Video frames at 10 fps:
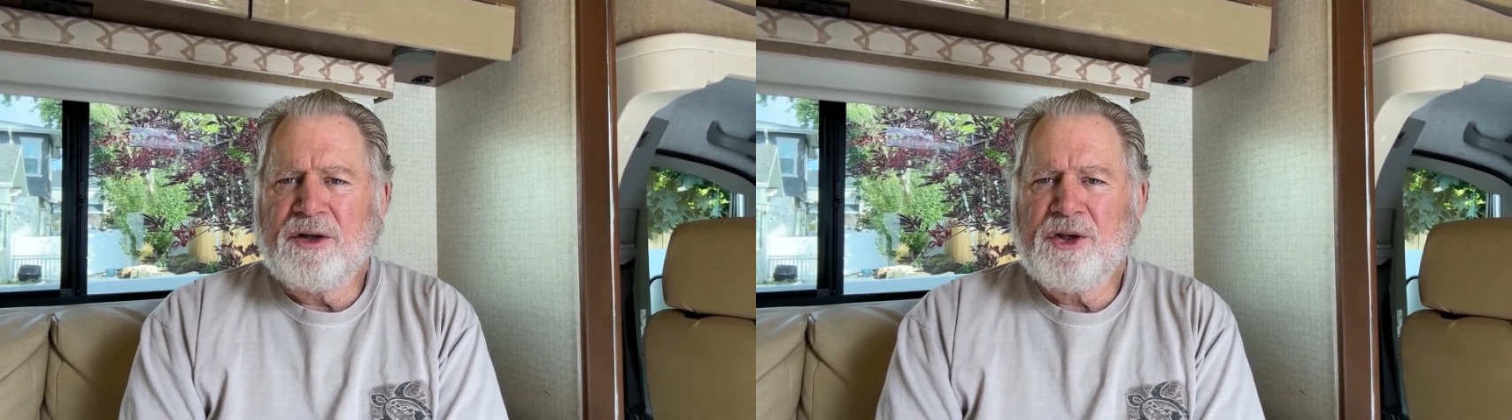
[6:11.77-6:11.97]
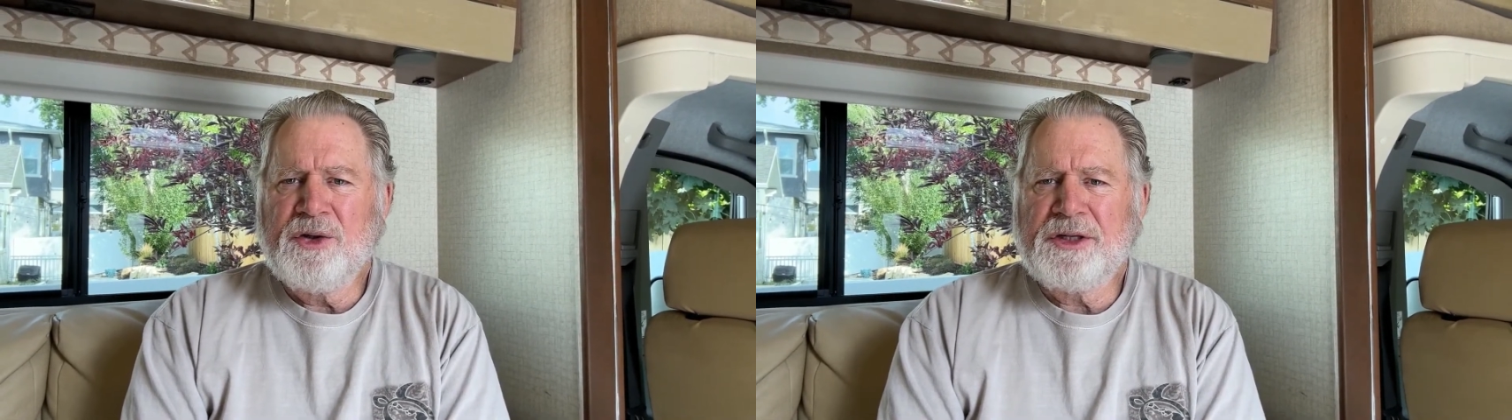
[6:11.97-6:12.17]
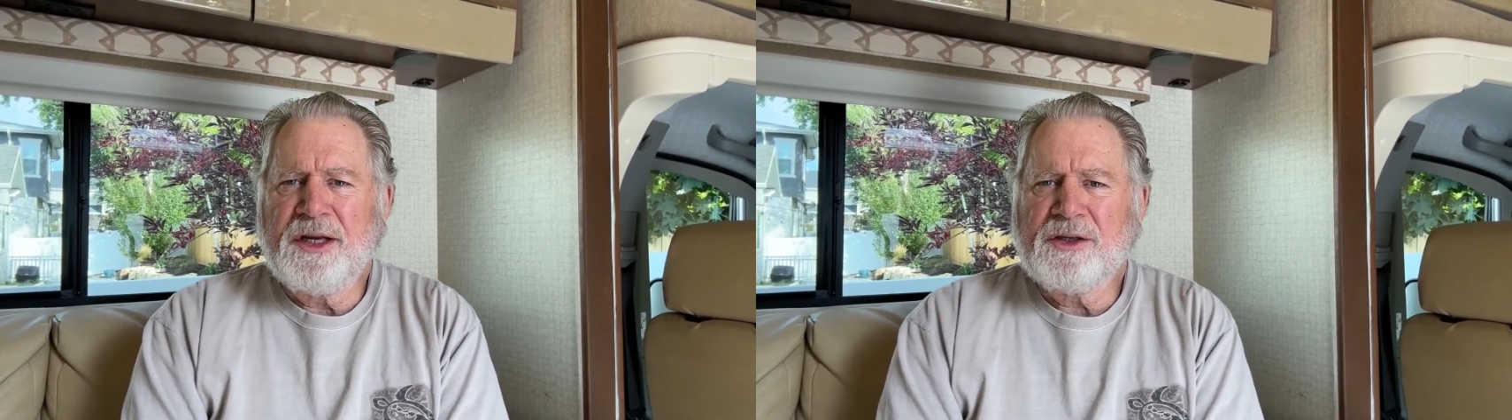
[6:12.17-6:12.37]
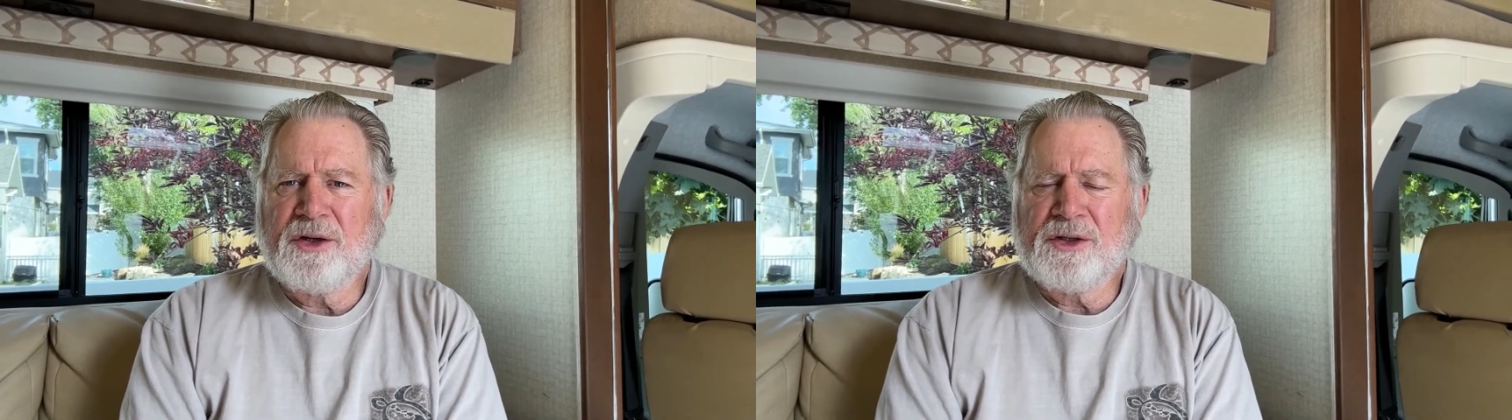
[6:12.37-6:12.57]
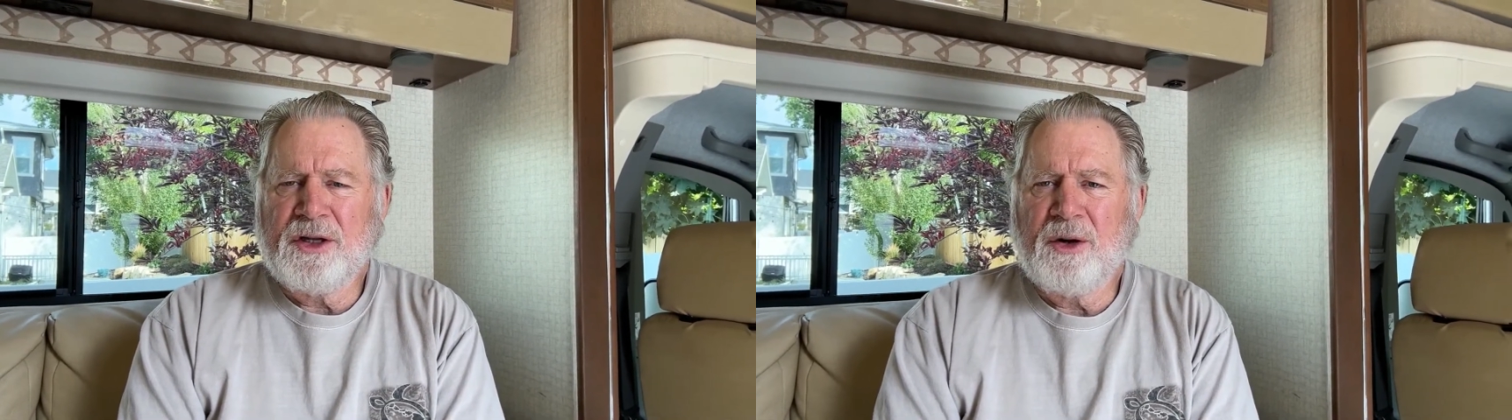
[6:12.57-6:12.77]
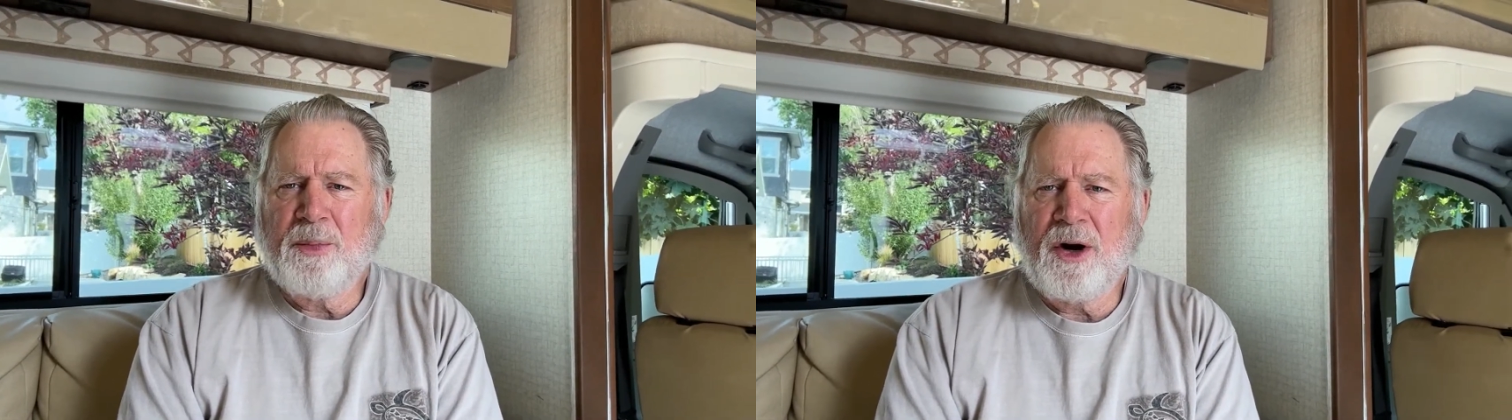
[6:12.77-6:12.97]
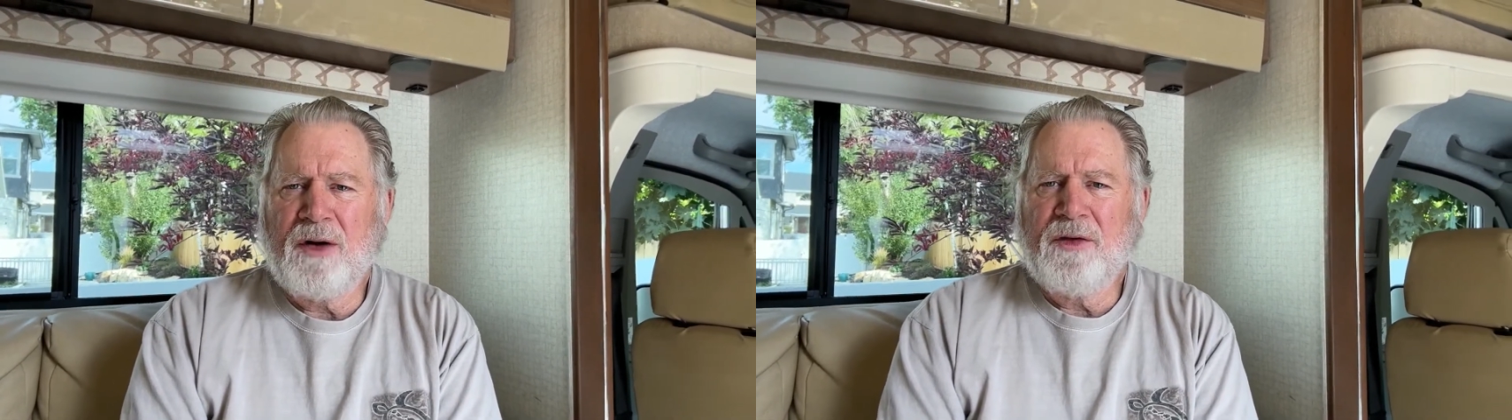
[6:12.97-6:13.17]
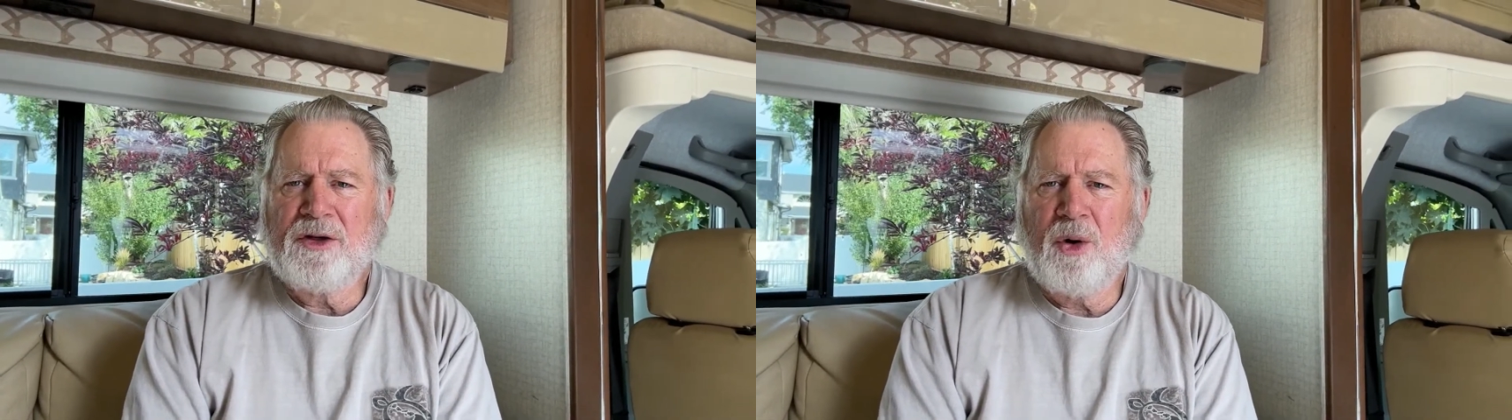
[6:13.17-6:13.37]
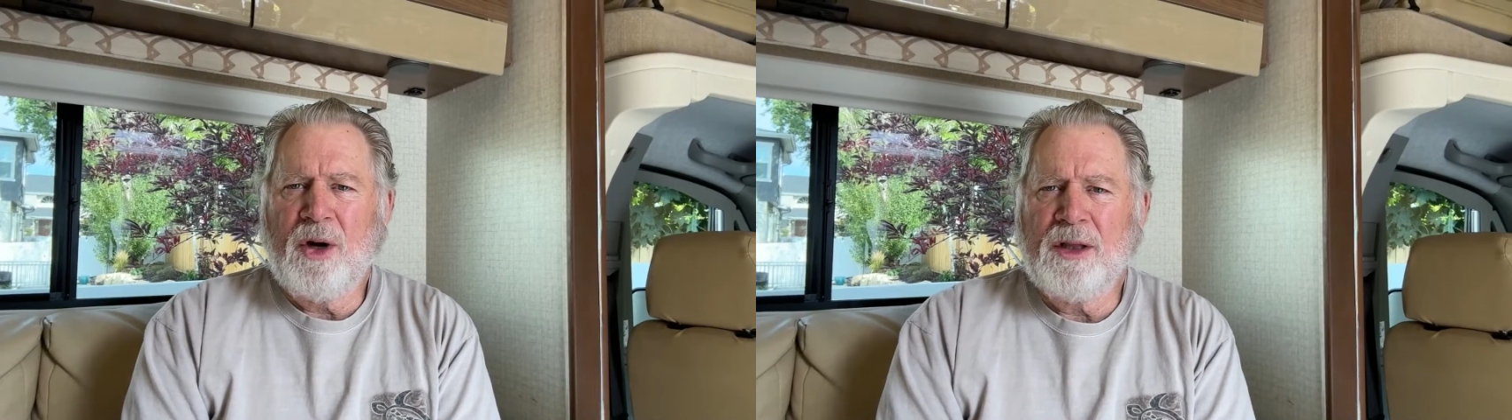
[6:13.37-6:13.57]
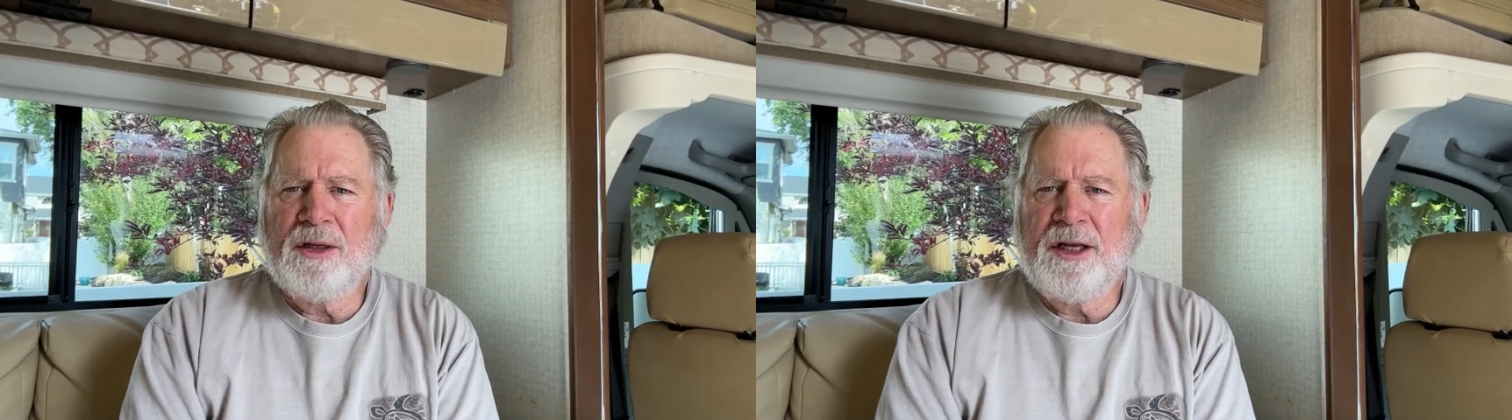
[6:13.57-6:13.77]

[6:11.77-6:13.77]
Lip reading: two sensors that are part of the toilet,